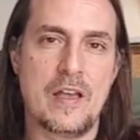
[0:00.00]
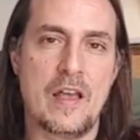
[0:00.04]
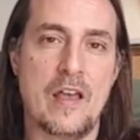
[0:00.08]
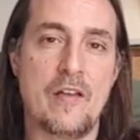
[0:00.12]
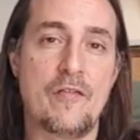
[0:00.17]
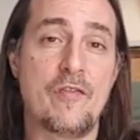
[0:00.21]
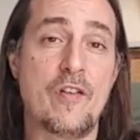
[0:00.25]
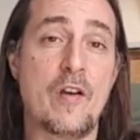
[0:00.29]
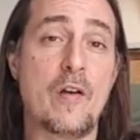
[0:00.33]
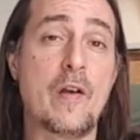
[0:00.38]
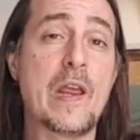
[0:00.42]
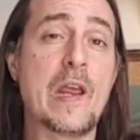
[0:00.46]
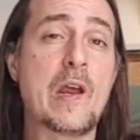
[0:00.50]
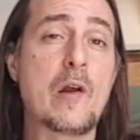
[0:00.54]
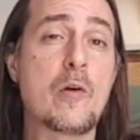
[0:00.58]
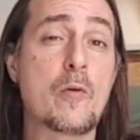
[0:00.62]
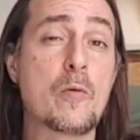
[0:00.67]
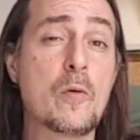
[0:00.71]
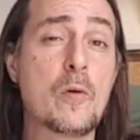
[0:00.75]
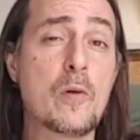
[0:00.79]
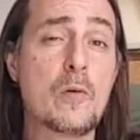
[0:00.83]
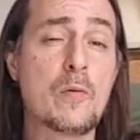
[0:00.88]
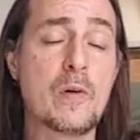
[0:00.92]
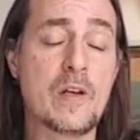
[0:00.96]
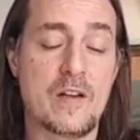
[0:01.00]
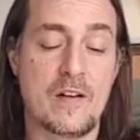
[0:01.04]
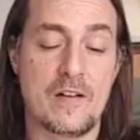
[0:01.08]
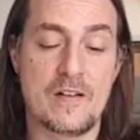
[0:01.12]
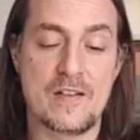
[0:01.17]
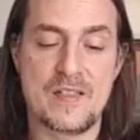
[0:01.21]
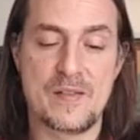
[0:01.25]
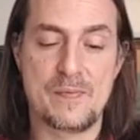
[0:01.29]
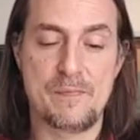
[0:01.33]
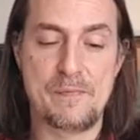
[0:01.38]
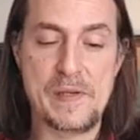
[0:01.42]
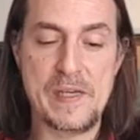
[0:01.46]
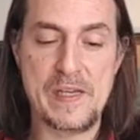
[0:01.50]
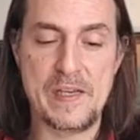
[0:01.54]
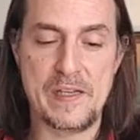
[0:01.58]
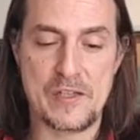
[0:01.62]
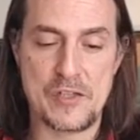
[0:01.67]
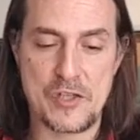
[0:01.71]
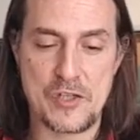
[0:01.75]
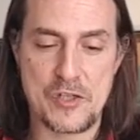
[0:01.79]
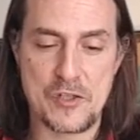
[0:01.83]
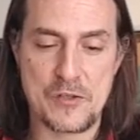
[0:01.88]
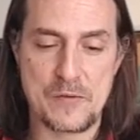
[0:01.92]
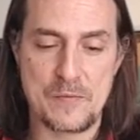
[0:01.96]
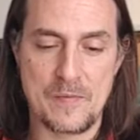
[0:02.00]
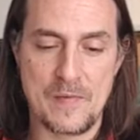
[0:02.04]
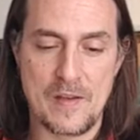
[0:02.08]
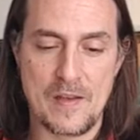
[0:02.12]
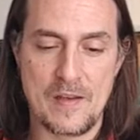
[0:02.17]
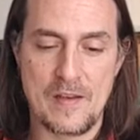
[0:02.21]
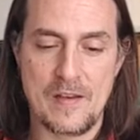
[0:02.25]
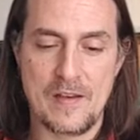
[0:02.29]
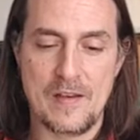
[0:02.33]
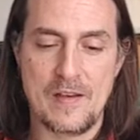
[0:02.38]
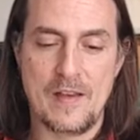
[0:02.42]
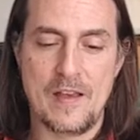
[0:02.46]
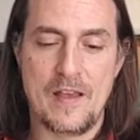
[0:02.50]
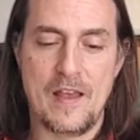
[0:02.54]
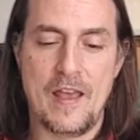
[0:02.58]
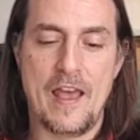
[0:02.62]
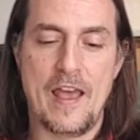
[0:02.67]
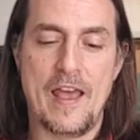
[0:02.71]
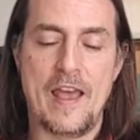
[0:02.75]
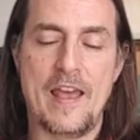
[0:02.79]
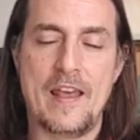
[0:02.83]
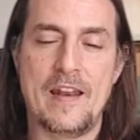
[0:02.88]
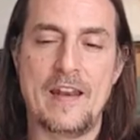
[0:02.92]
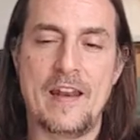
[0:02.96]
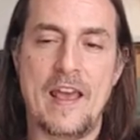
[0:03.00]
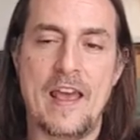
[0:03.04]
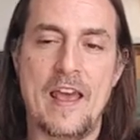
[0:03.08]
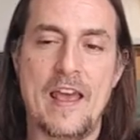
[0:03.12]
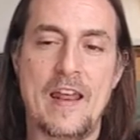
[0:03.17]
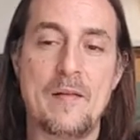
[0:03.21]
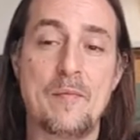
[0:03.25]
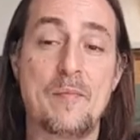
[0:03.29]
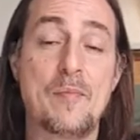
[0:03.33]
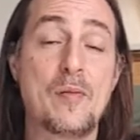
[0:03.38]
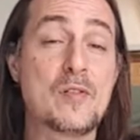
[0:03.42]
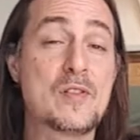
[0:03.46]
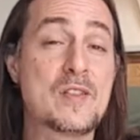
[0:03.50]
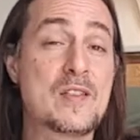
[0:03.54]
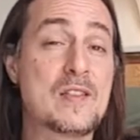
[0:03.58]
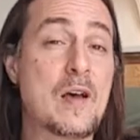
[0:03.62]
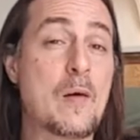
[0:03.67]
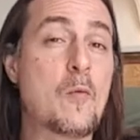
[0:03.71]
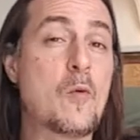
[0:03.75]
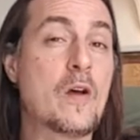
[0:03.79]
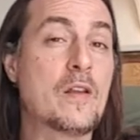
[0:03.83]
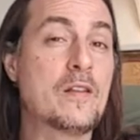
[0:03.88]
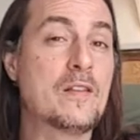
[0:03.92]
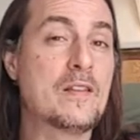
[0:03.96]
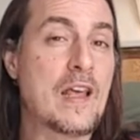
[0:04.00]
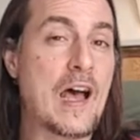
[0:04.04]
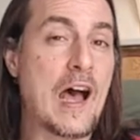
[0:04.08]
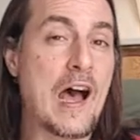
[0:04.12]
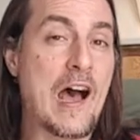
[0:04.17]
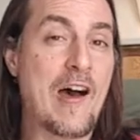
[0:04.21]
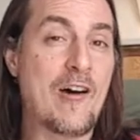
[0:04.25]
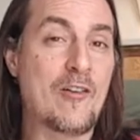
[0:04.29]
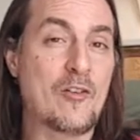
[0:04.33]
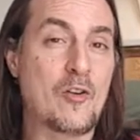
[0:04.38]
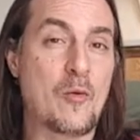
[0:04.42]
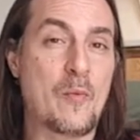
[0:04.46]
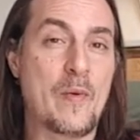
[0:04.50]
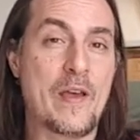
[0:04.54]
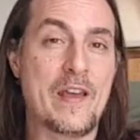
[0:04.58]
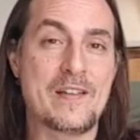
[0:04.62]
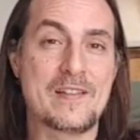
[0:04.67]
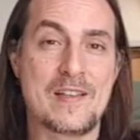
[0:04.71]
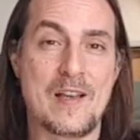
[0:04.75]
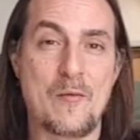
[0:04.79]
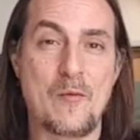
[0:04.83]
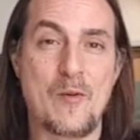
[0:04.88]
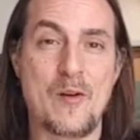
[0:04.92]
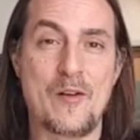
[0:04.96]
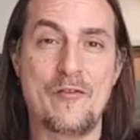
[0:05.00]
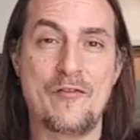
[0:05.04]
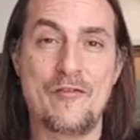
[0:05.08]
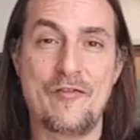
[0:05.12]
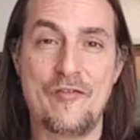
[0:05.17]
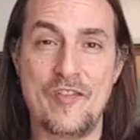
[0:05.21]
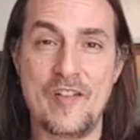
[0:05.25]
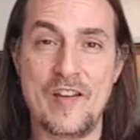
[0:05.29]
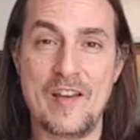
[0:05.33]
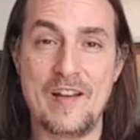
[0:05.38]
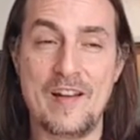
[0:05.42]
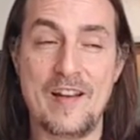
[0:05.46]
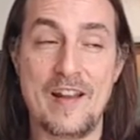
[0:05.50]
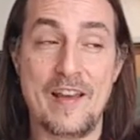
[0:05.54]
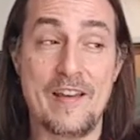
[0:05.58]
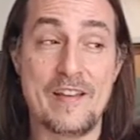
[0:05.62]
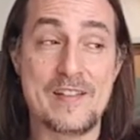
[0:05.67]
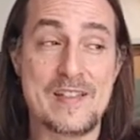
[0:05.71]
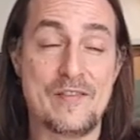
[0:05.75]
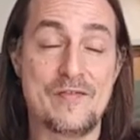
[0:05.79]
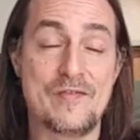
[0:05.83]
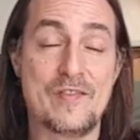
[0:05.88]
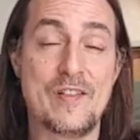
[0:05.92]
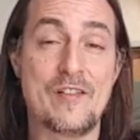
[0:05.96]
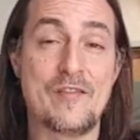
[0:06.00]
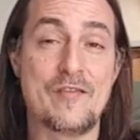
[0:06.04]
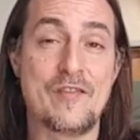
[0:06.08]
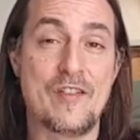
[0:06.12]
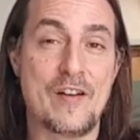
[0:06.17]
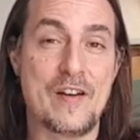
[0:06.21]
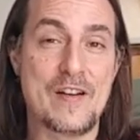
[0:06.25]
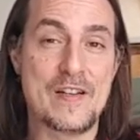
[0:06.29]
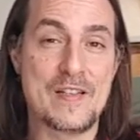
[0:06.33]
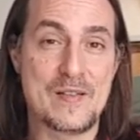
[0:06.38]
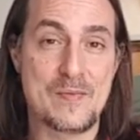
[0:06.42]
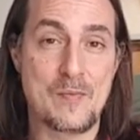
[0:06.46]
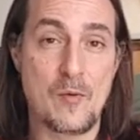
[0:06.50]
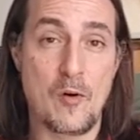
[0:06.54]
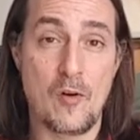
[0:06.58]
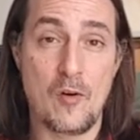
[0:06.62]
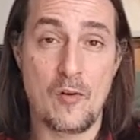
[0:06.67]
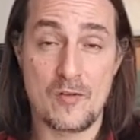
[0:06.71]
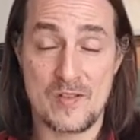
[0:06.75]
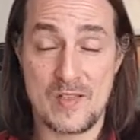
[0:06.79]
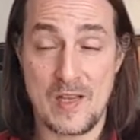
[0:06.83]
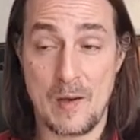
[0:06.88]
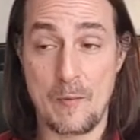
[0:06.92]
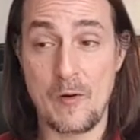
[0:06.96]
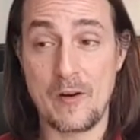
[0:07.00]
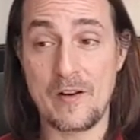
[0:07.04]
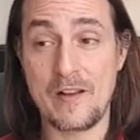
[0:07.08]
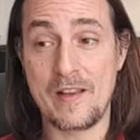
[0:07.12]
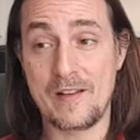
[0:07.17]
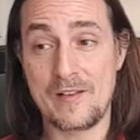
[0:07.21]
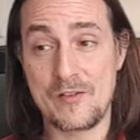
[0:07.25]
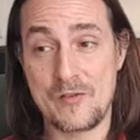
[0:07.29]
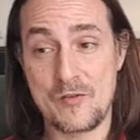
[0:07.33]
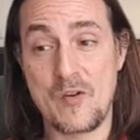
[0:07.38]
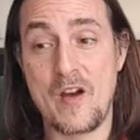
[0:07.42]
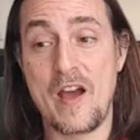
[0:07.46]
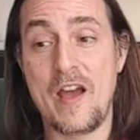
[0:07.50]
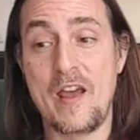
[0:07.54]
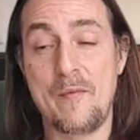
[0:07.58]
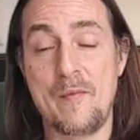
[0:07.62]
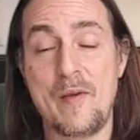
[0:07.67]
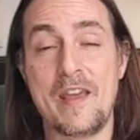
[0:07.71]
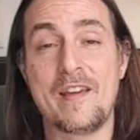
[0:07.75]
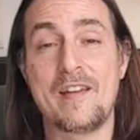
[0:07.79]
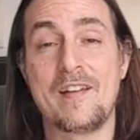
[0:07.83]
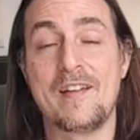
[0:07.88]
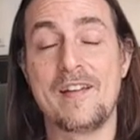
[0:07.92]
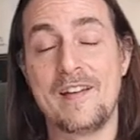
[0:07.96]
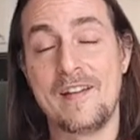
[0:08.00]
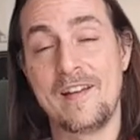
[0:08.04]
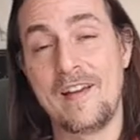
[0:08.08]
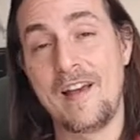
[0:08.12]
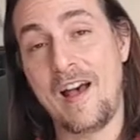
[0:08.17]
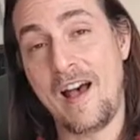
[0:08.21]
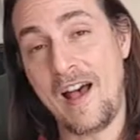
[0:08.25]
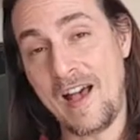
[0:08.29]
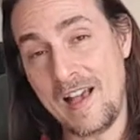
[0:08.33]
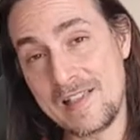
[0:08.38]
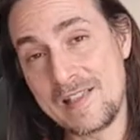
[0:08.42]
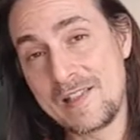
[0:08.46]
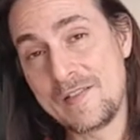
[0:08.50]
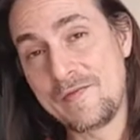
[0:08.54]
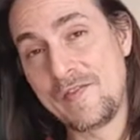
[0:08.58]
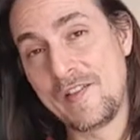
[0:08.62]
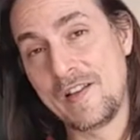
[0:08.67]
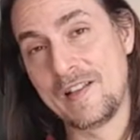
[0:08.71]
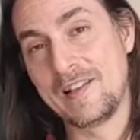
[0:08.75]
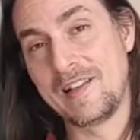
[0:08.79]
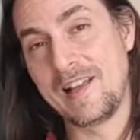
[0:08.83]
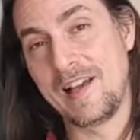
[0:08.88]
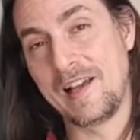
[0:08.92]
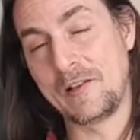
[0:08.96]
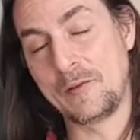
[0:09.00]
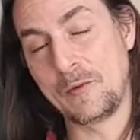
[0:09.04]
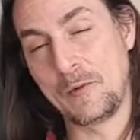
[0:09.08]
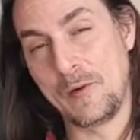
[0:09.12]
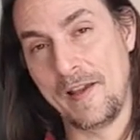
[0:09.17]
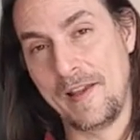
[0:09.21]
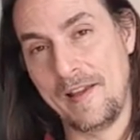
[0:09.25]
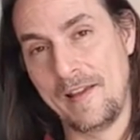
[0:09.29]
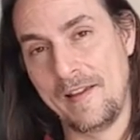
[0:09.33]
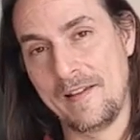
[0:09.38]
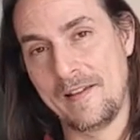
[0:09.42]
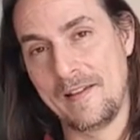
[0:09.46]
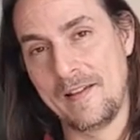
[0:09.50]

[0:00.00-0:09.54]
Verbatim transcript: and very cruel with our speech, and, and put someone down, or make someone feel as if they're very small, or someone can try and make us feel that way.